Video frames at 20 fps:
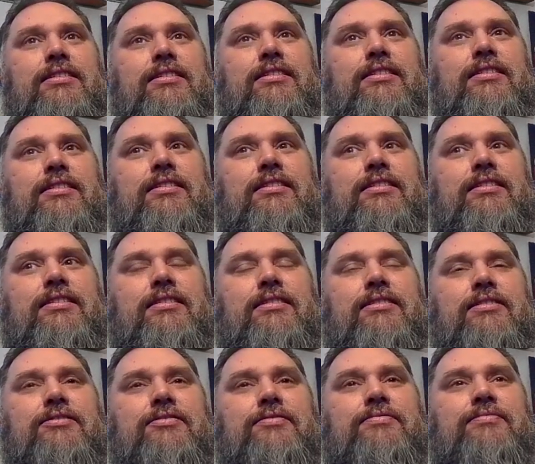
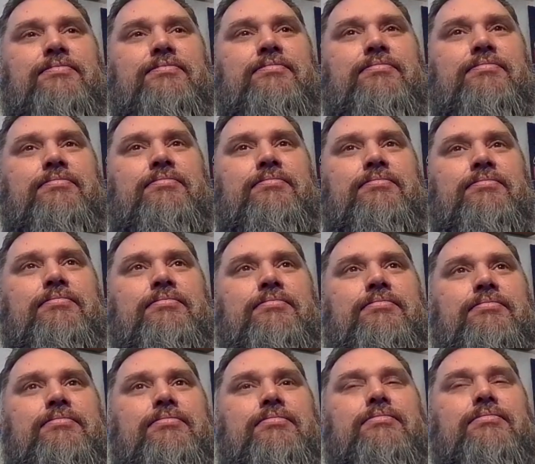
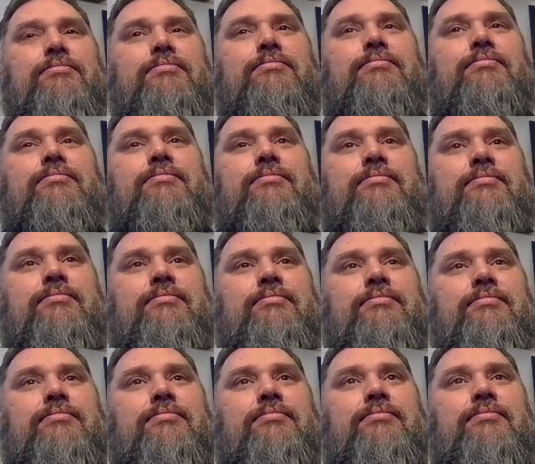
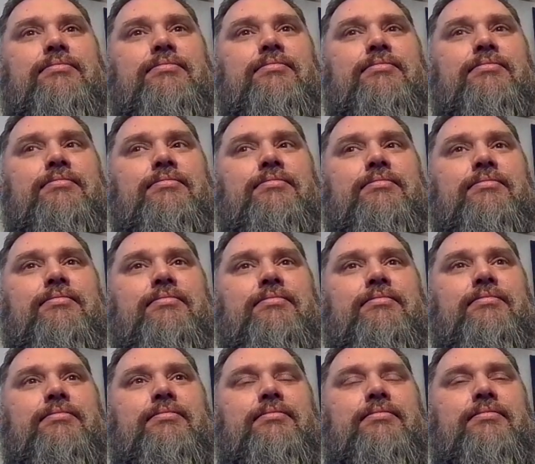
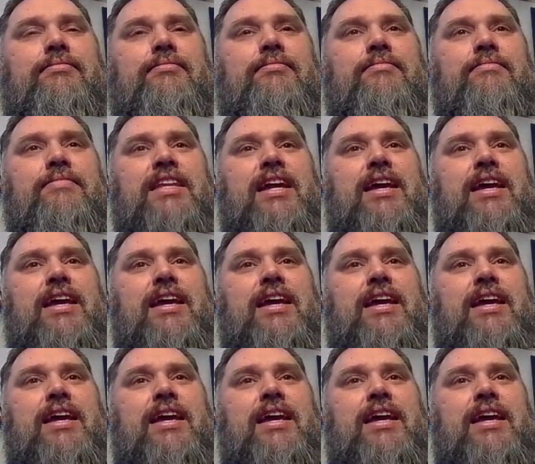(silence)